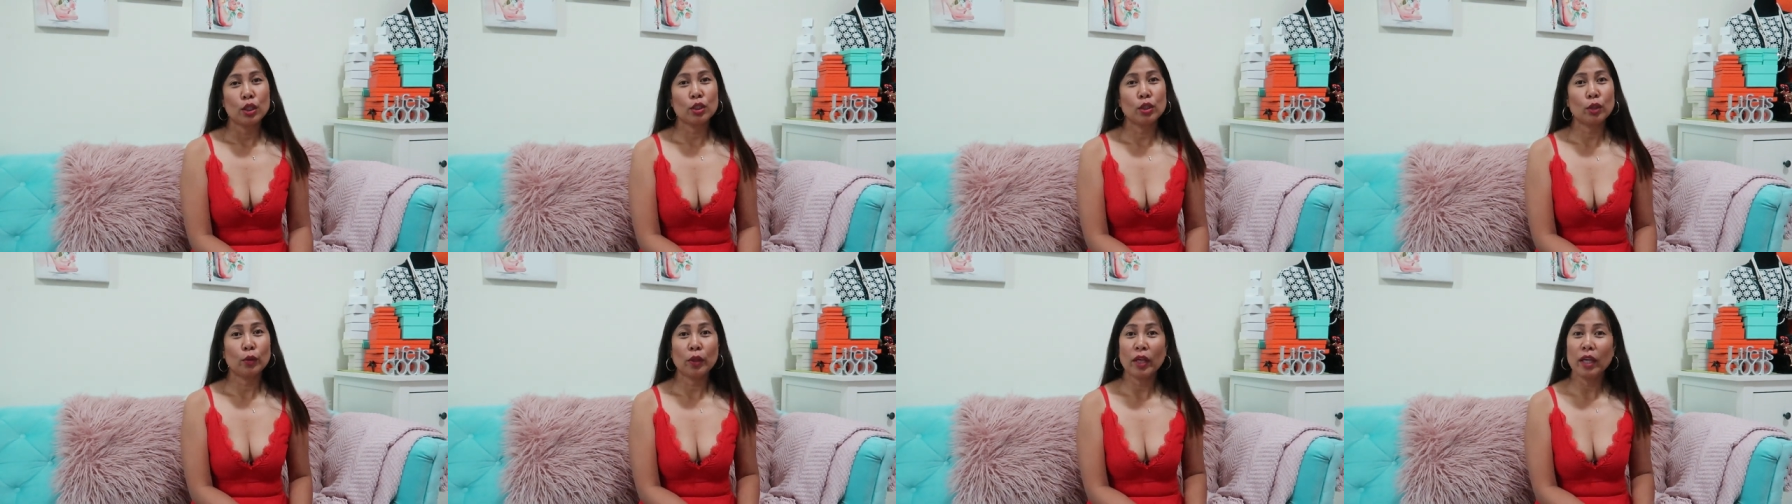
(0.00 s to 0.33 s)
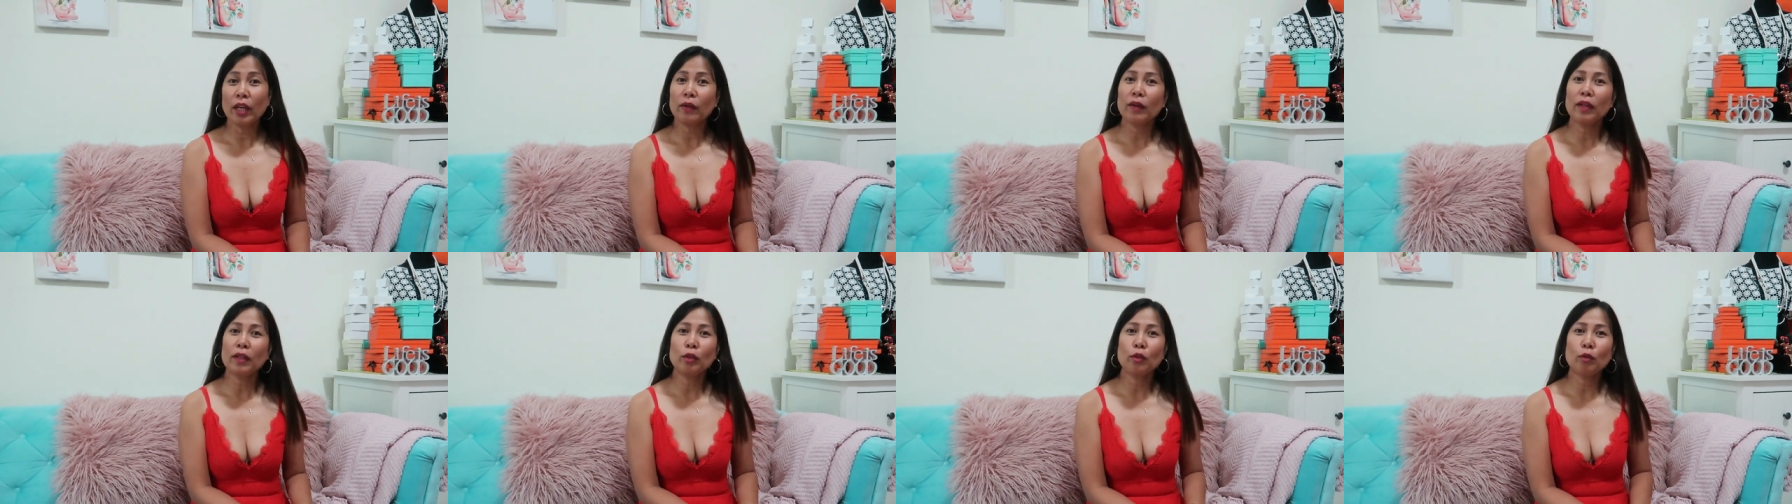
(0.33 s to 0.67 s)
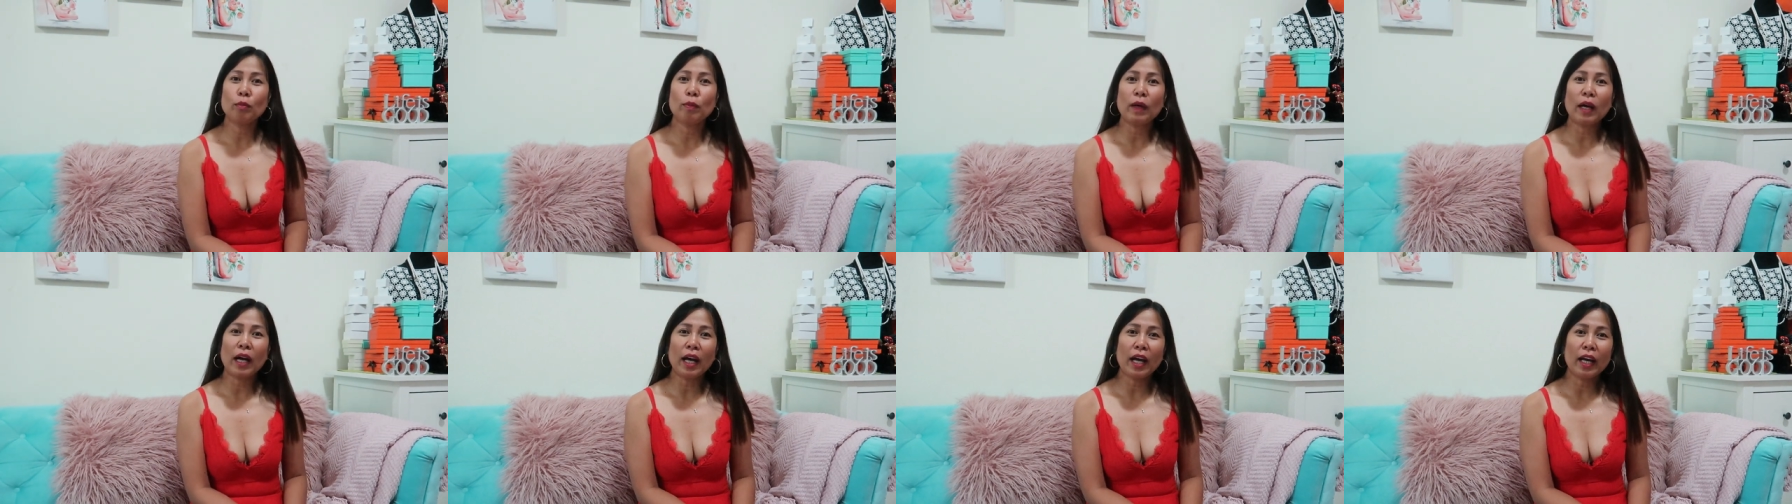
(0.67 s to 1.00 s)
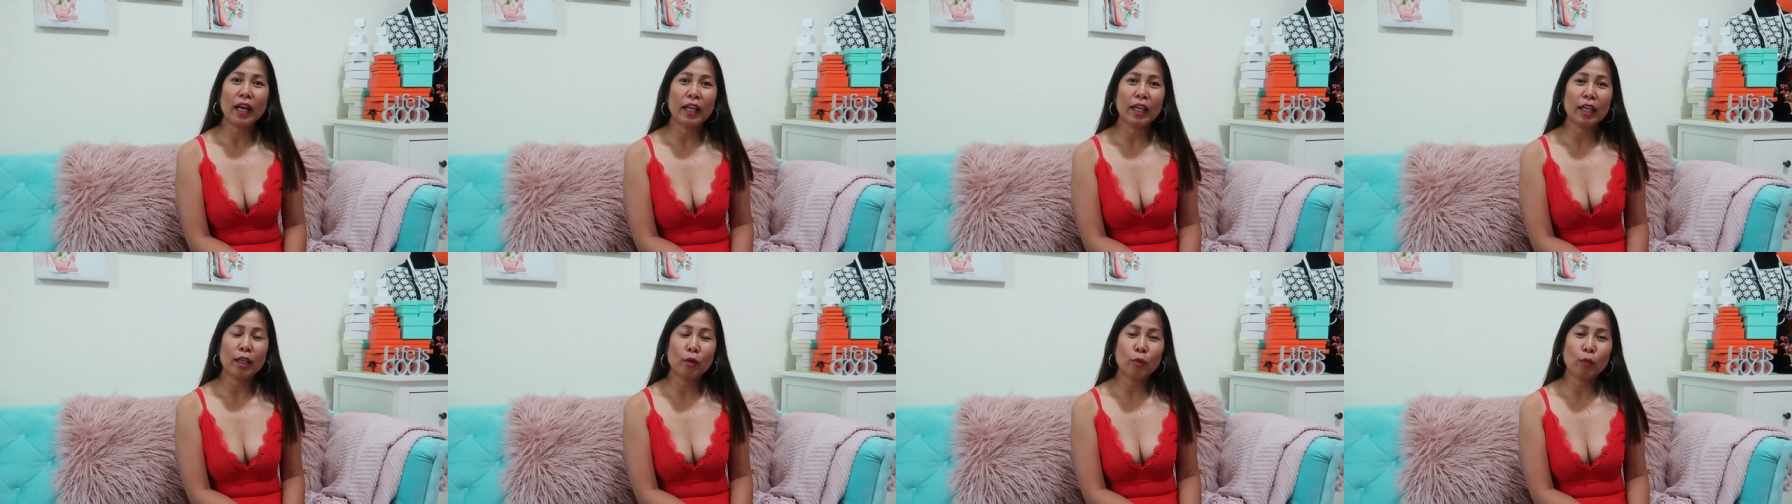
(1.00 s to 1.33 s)
so here in
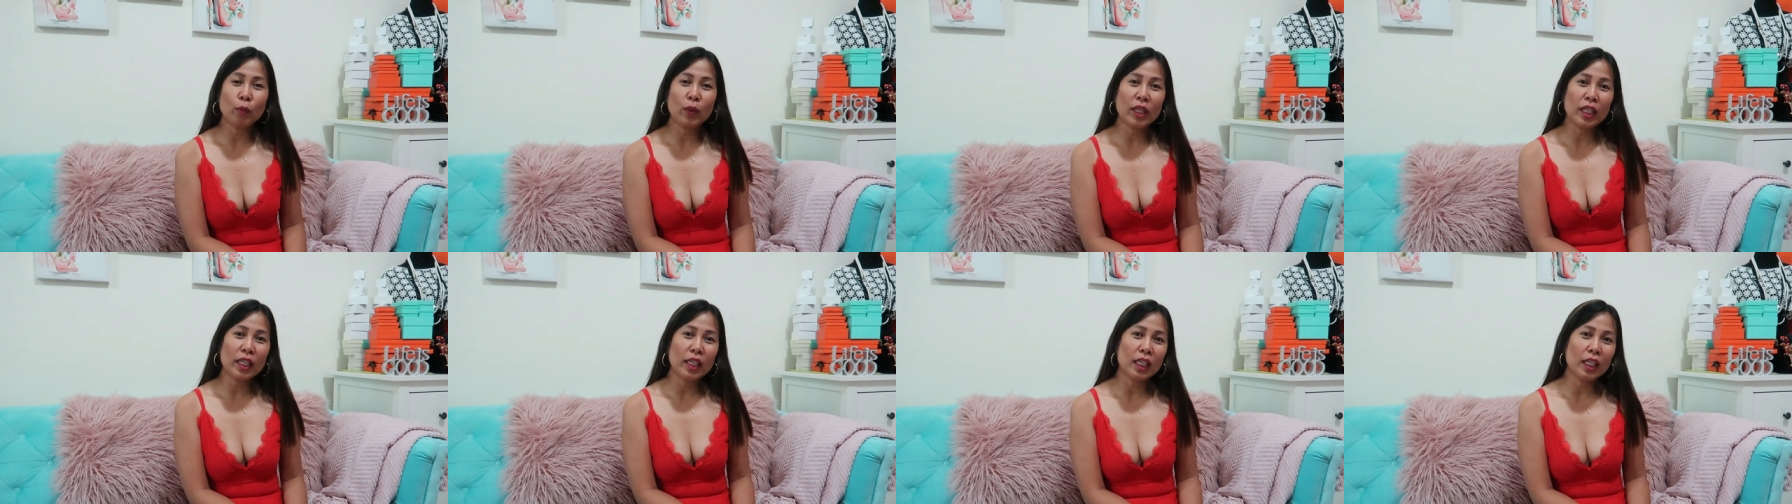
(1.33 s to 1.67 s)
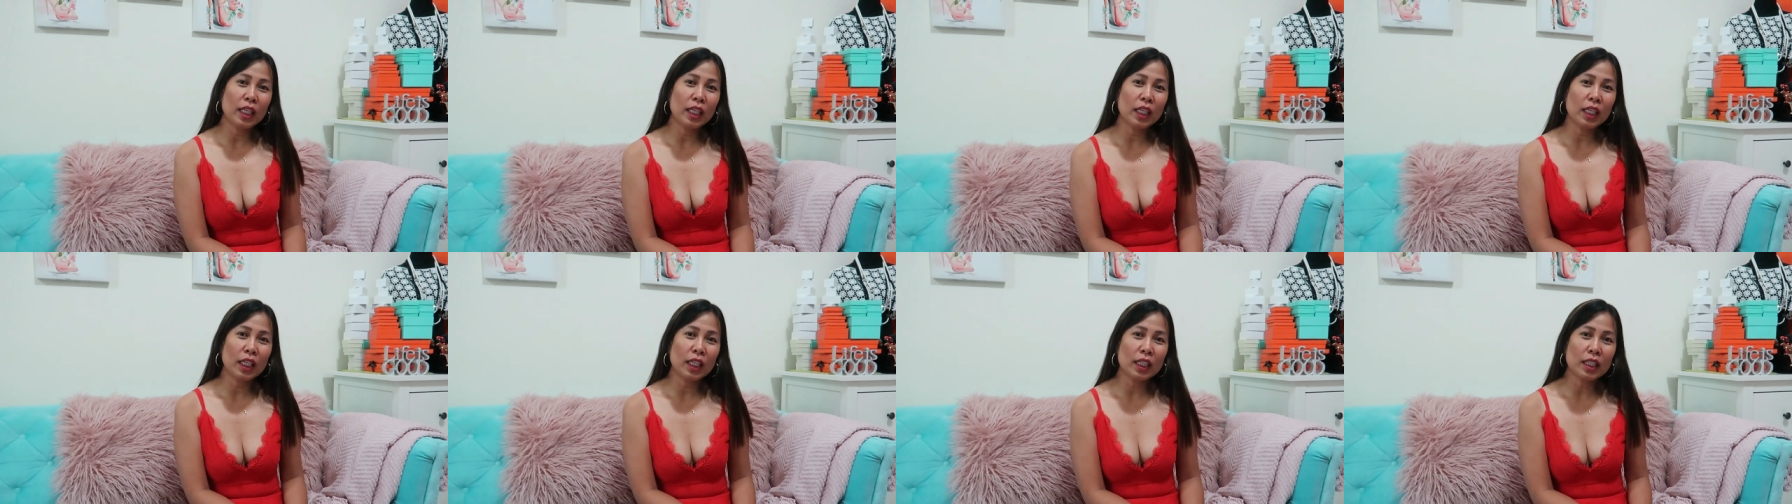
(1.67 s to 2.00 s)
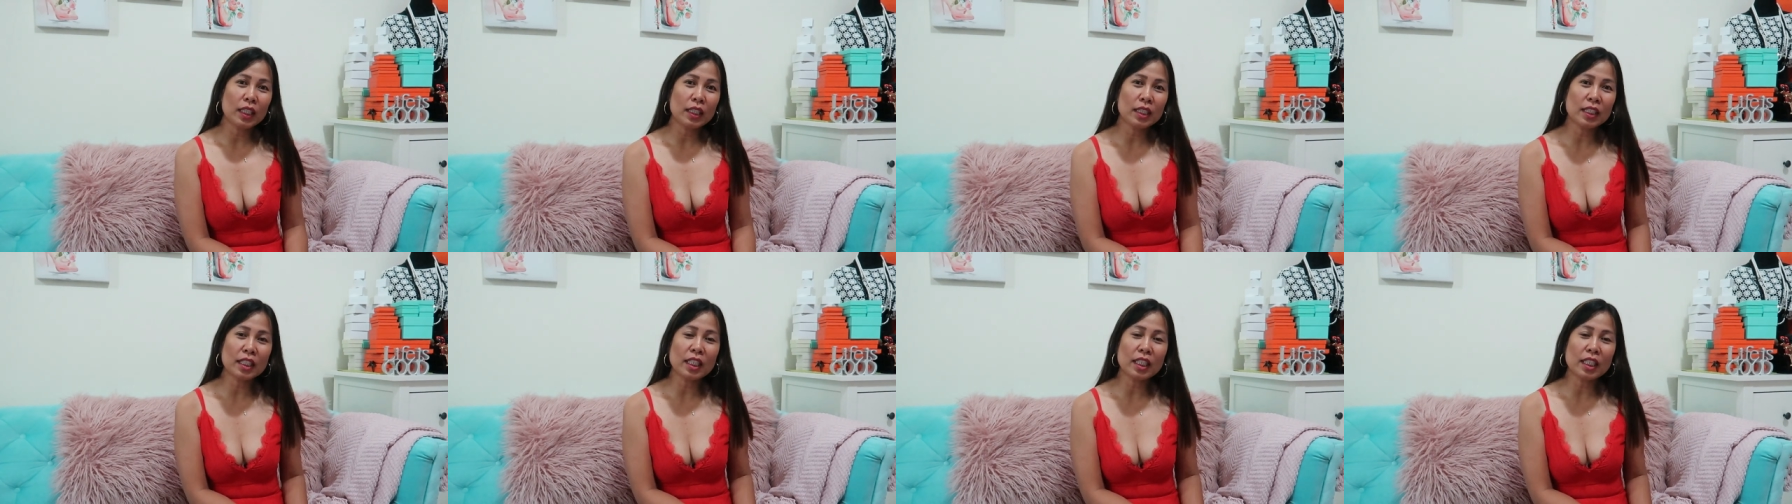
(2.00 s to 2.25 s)
Dubai we